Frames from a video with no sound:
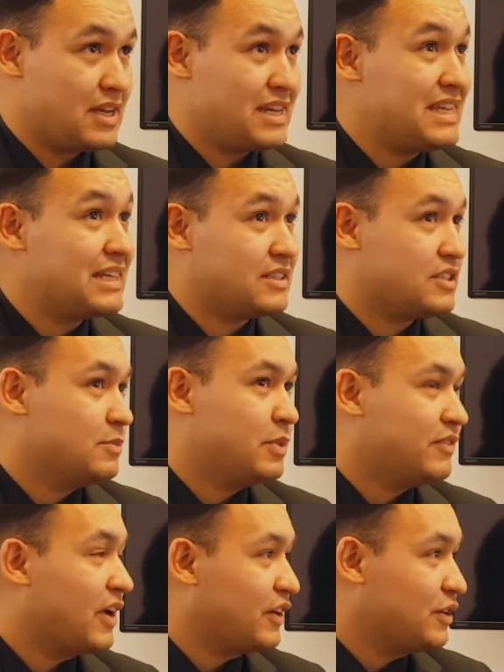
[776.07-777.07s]
needed to be
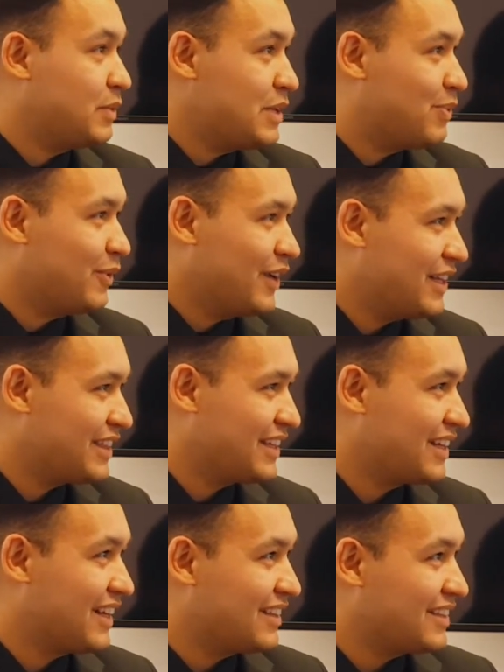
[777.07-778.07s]
valued people. I
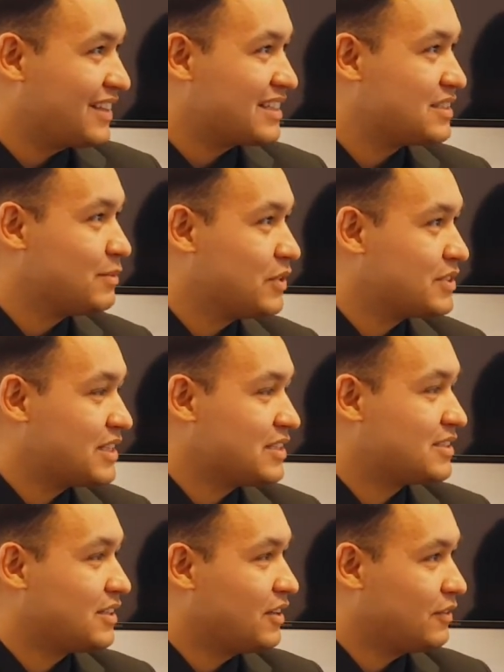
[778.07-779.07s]
think. I think that's the most
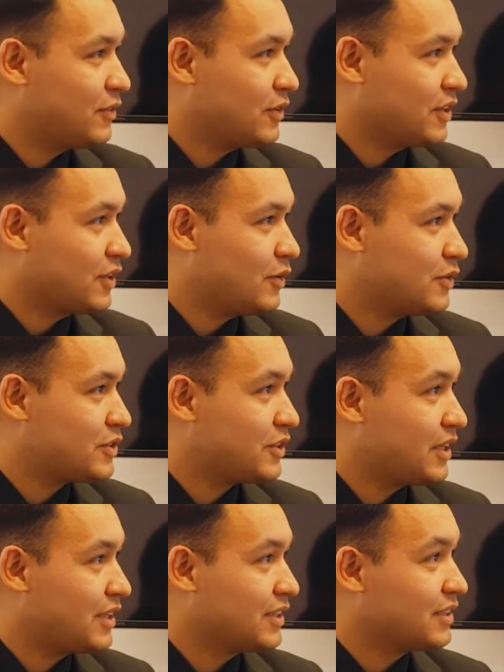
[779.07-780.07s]
necessary for a culture.
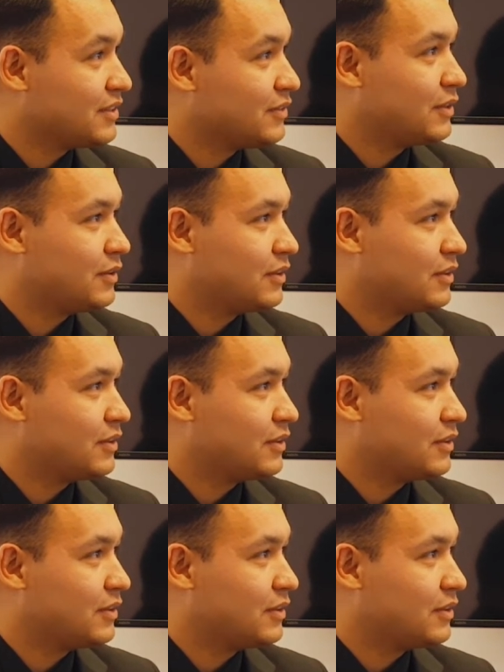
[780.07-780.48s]
I think.